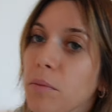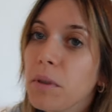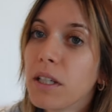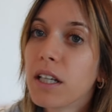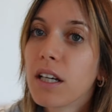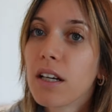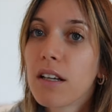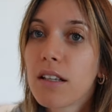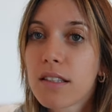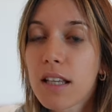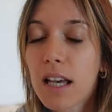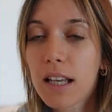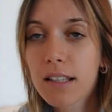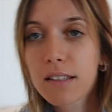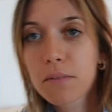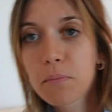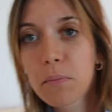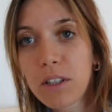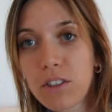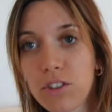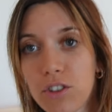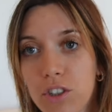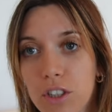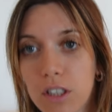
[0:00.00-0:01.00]
because, as
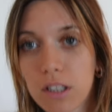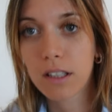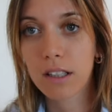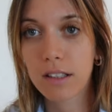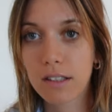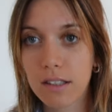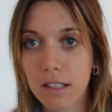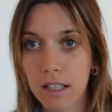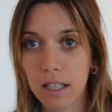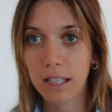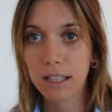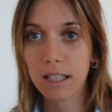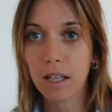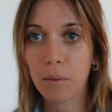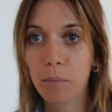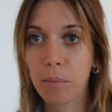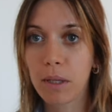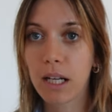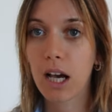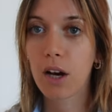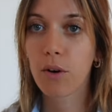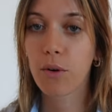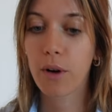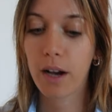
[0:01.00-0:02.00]
mentioned, it's linked down
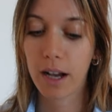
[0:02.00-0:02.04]
below.